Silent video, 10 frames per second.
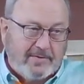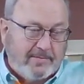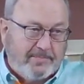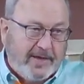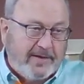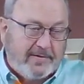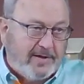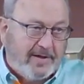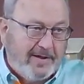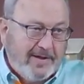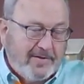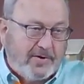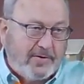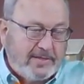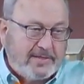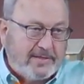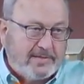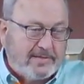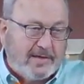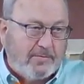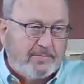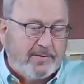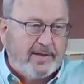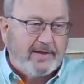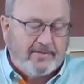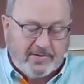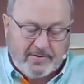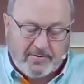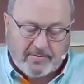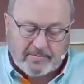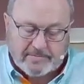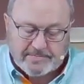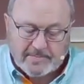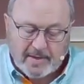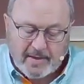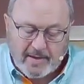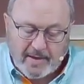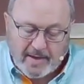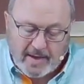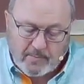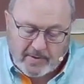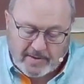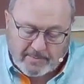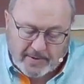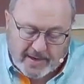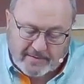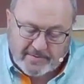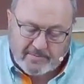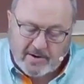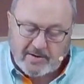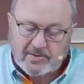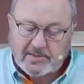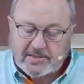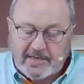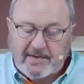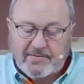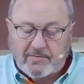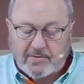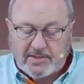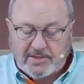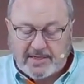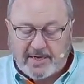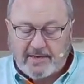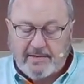and beat the Christians that would believe in you. And when the blood of the martyr Stephen was shed,